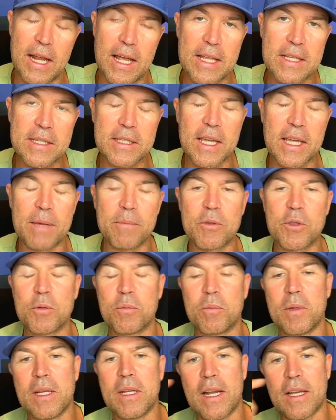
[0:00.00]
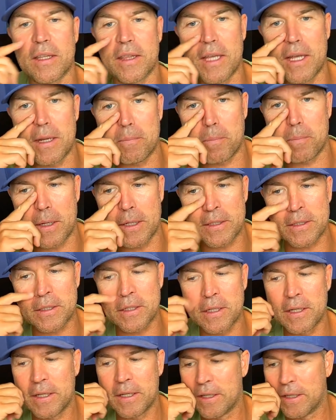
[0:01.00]
Lions game to be like that, but
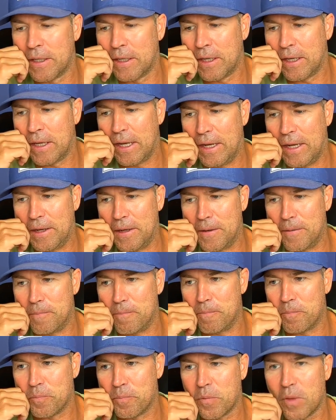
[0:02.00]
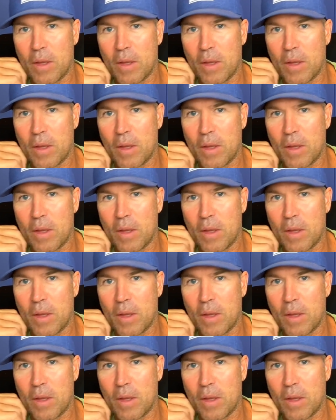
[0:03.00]
um,